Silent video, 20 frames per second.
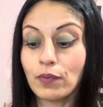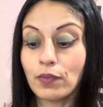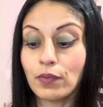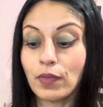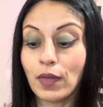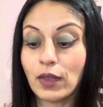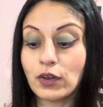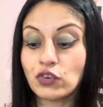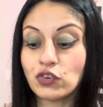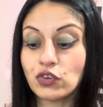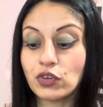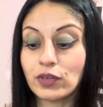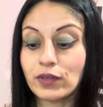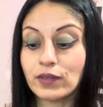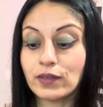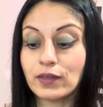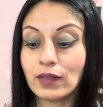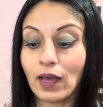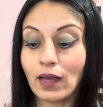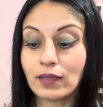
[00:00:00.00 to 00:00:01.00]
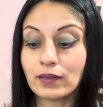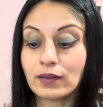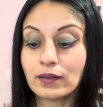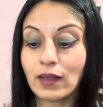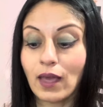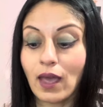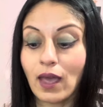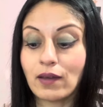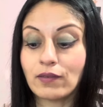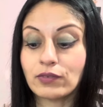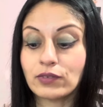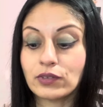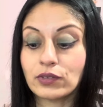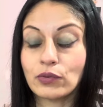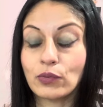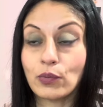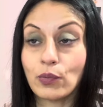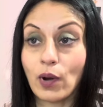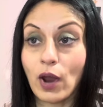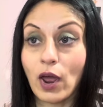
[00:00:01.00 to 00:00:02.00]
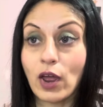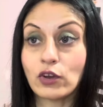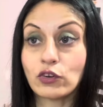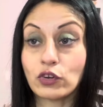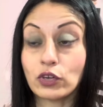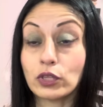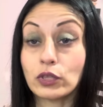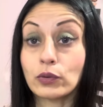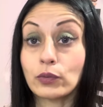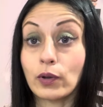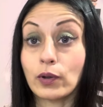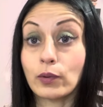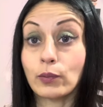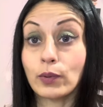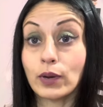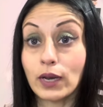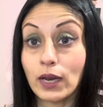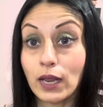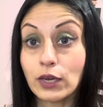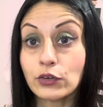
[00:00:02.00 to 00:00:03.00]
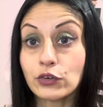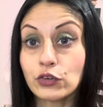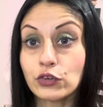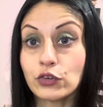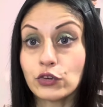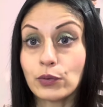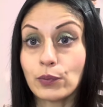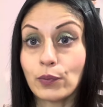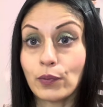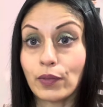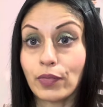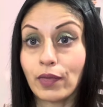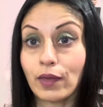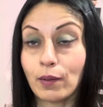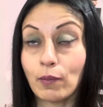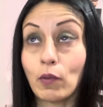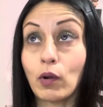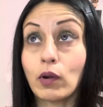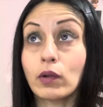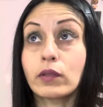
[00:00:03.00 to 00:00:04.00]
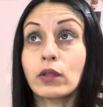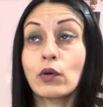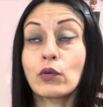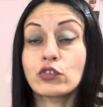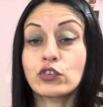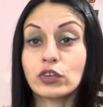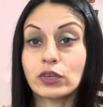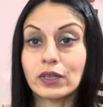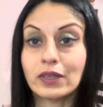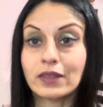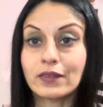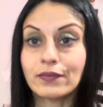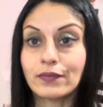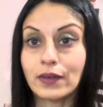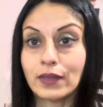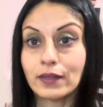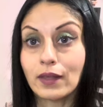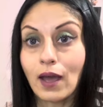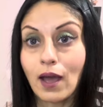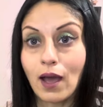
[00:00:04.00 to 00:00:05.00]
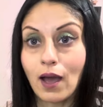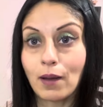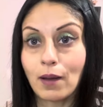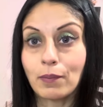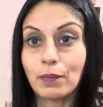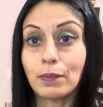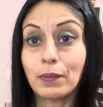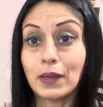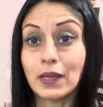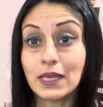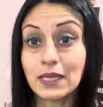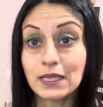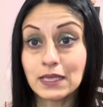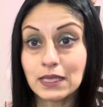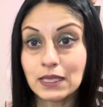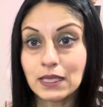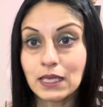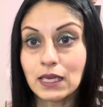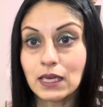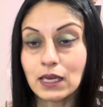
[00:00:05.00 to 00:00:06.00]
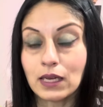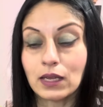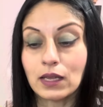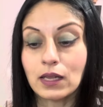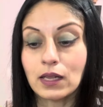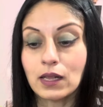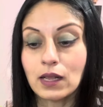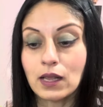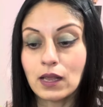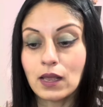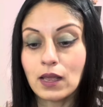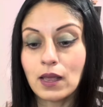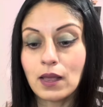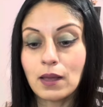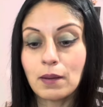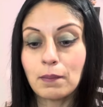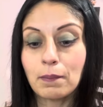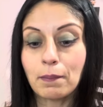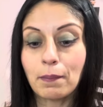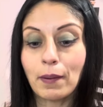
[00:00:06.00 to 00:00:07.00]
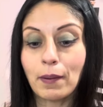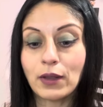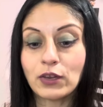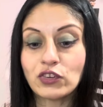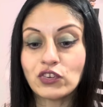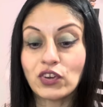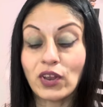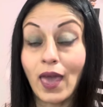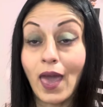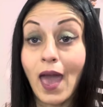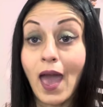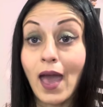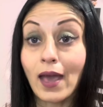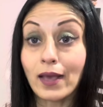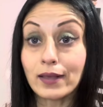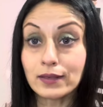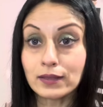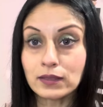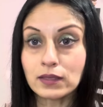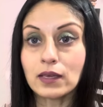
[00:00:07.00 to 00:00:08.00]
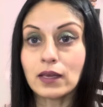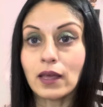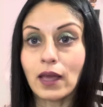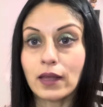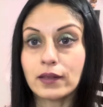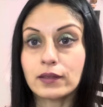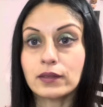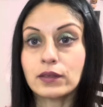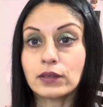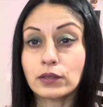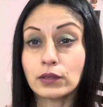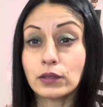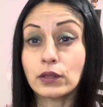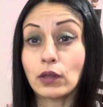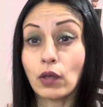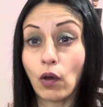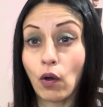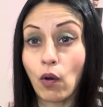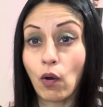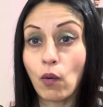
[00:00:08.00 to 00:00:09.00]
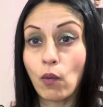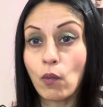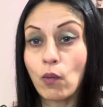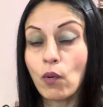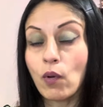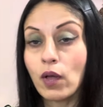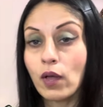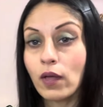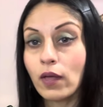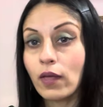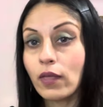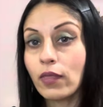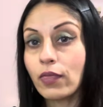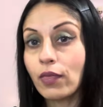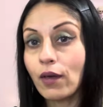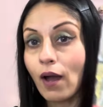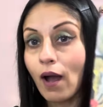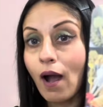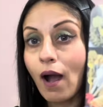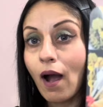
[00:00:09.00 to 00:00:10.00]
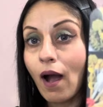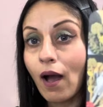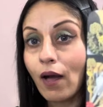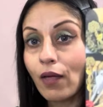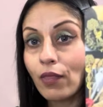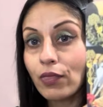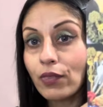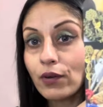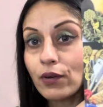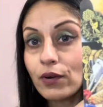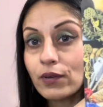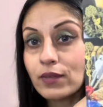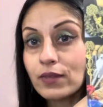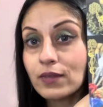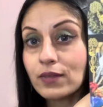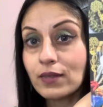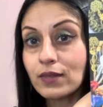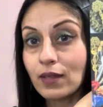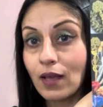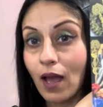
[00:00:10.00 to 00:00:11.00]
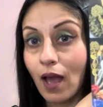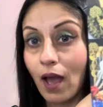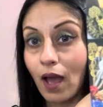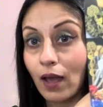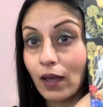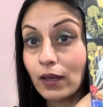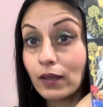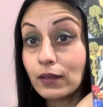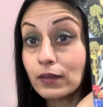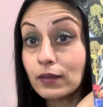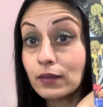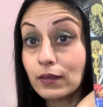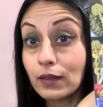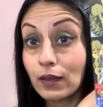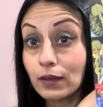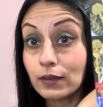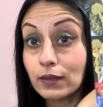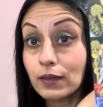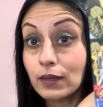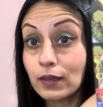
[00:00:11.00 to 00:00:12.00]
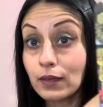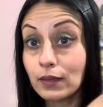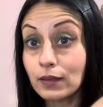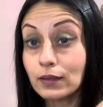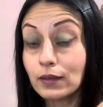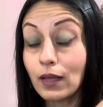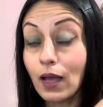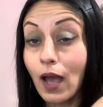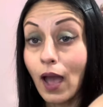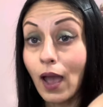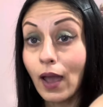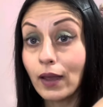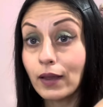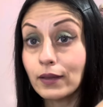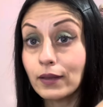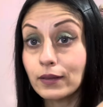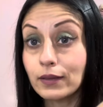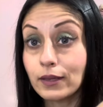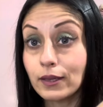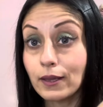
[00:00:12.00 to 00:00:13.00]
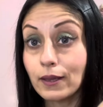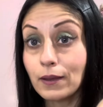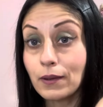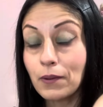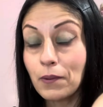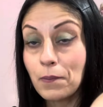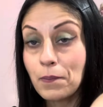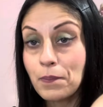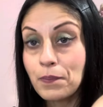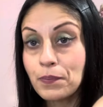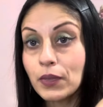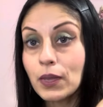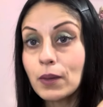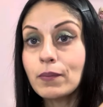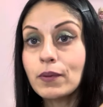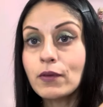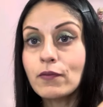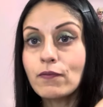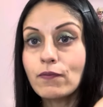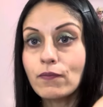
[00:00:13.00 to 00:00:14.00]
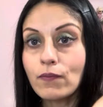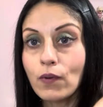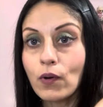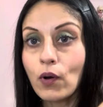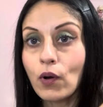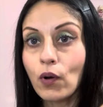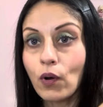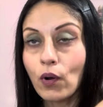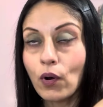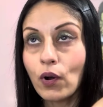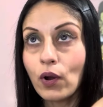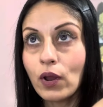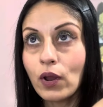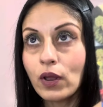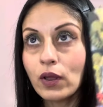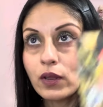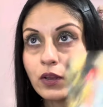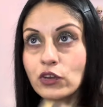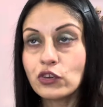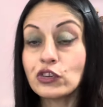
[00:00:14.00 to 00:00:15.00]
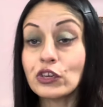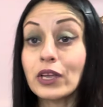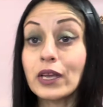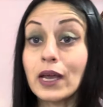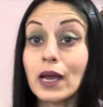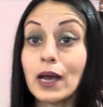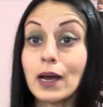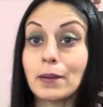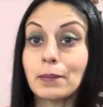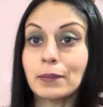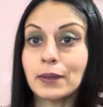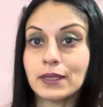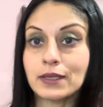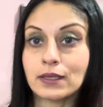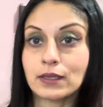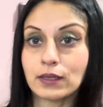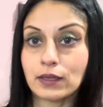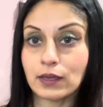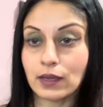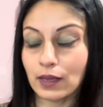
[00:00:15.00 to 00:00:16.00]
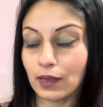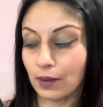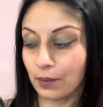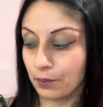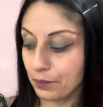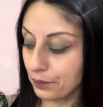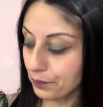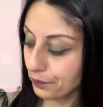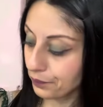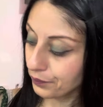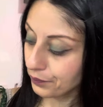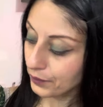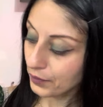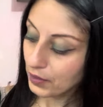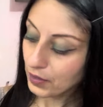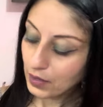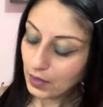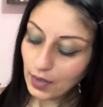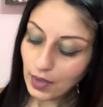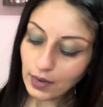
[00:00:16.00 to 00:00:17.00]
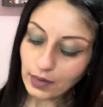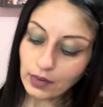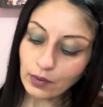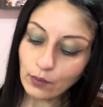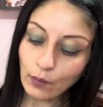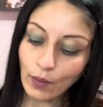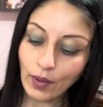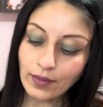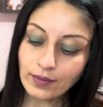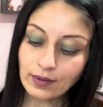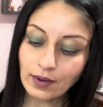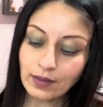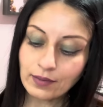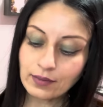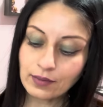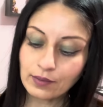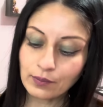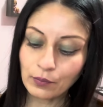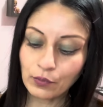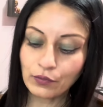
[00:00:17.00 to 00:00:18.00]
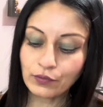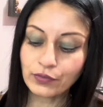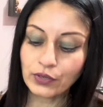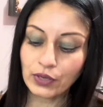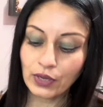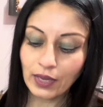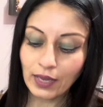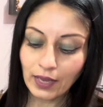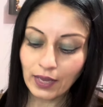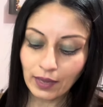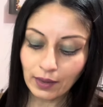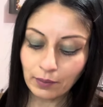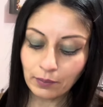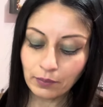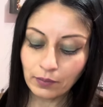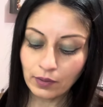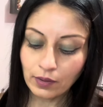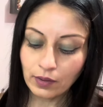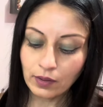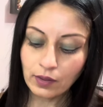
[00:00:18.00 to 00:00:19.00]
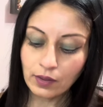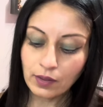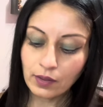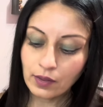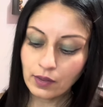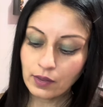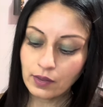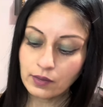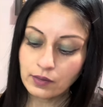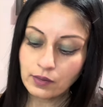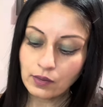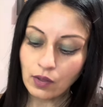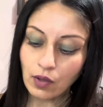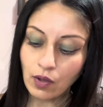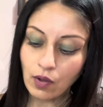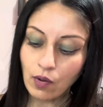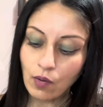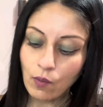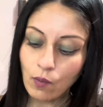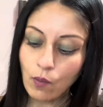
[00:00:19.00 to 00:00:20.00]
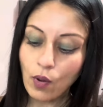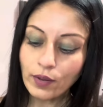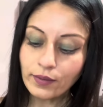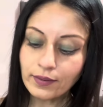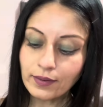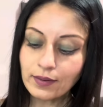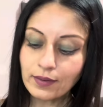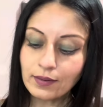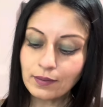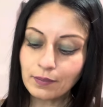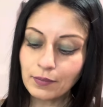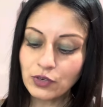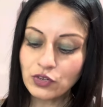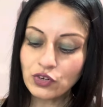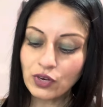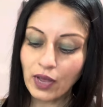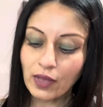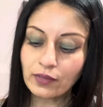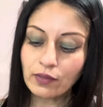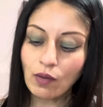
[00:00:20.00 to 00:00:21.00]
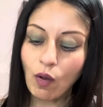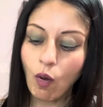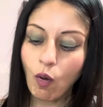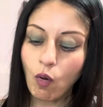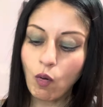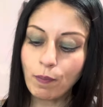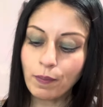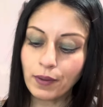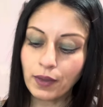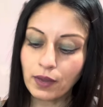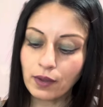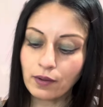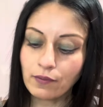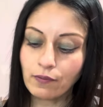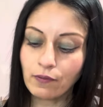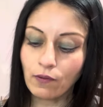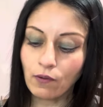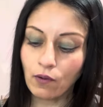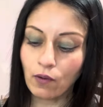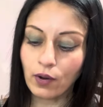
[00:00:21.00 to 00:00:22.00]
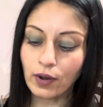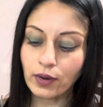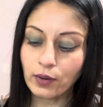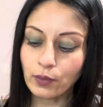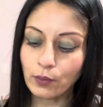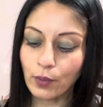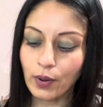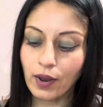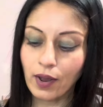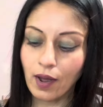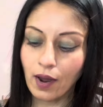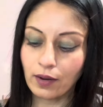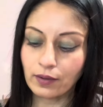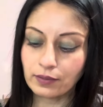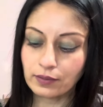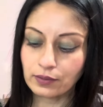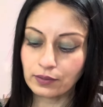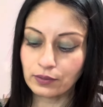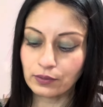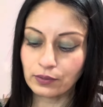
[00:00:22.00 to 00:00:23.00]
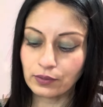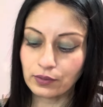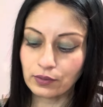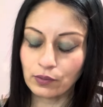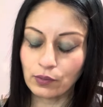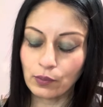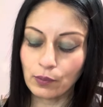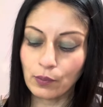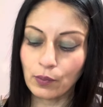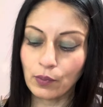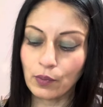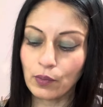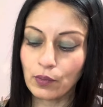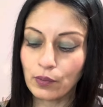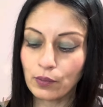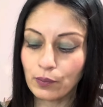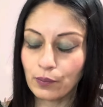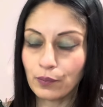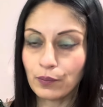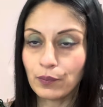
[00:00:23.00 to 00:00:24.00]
that she doesn't have to rush into a relationship with him, although she's fed up being single, but she has to get to know the other side that he's hiding before she commits to him. Anyways, let's move to him. So what is Mishkat hoping for in regards to Sumbul?